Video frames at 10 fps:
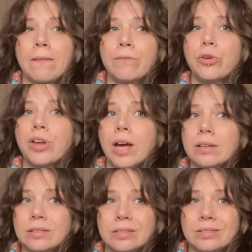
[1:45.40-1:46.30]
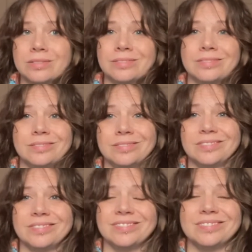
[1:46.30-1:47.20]
forget
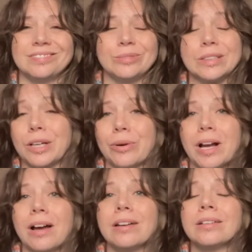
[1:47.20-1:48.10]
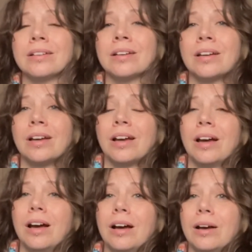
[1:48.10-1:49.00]
what's going on.
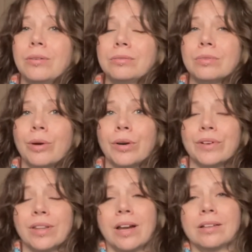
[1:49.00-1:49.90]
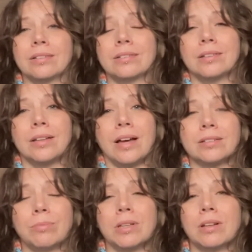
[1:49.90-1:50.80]
However, that is the
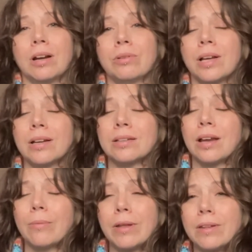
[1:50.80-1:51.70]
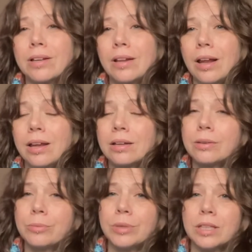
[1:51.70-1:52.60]
last bit that I would like to say about that today,
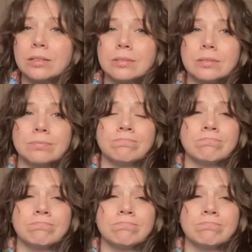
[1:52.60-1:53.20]
because